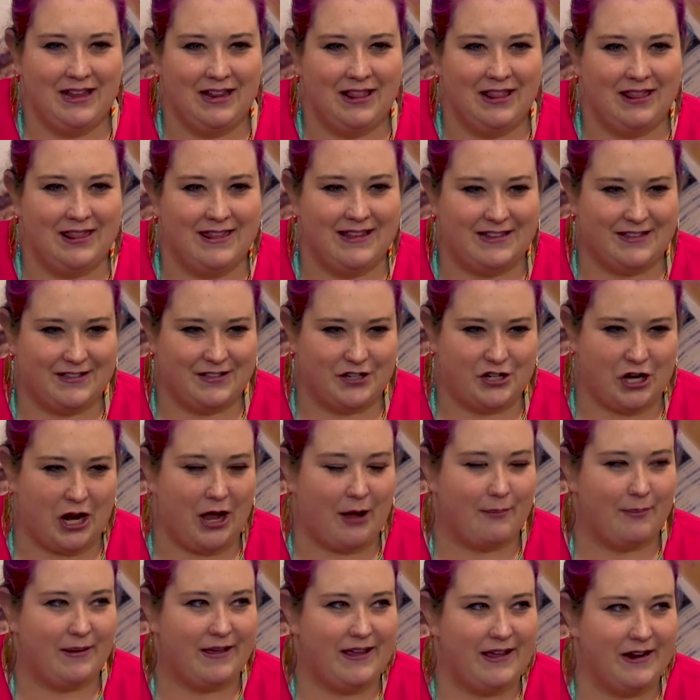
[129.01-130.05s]
this
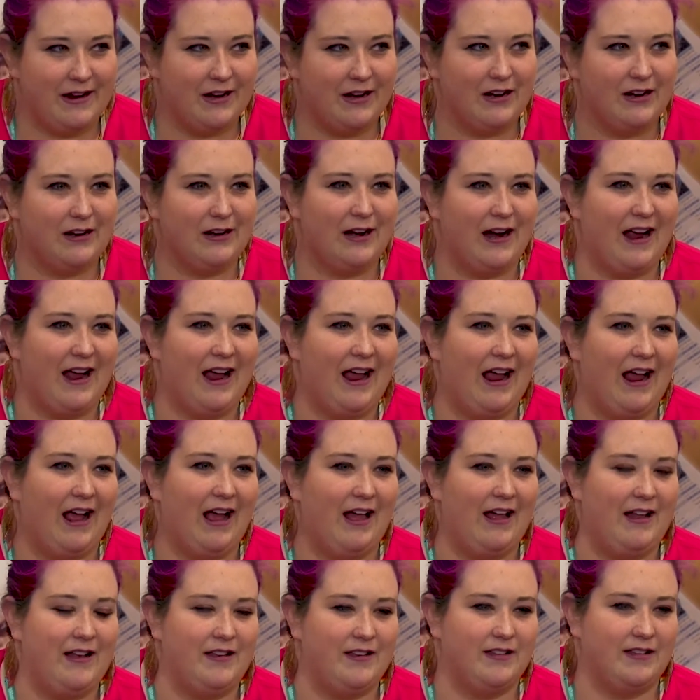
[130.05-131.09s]
job here, and